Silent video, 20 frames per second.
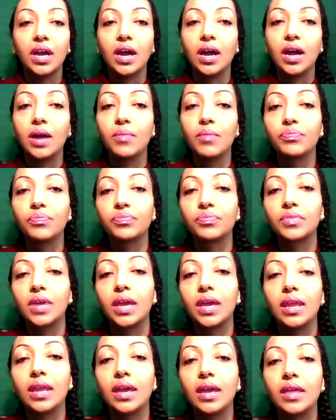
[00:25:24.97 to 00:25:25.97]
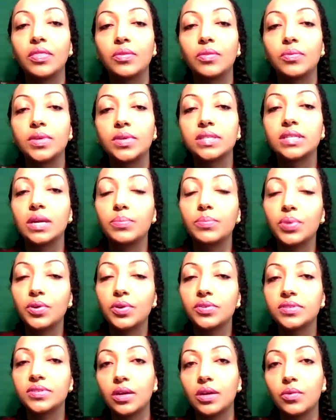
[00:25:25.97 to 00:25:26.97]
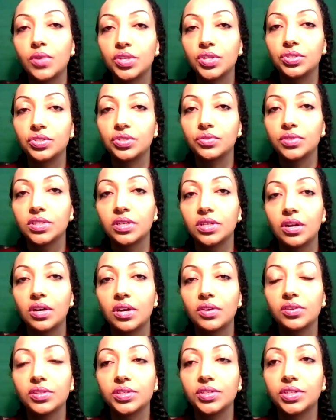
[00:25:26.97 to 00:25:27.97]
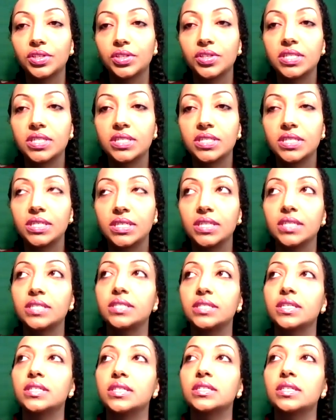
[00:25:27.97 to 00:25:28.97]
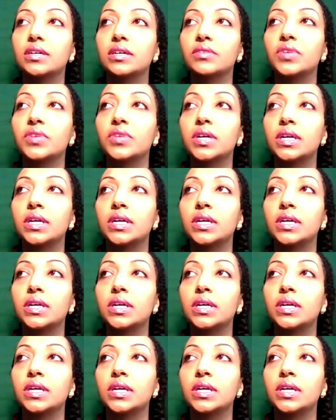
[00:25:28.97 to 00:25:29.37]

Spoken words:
And the reason I posed that question earlier is to get a sense of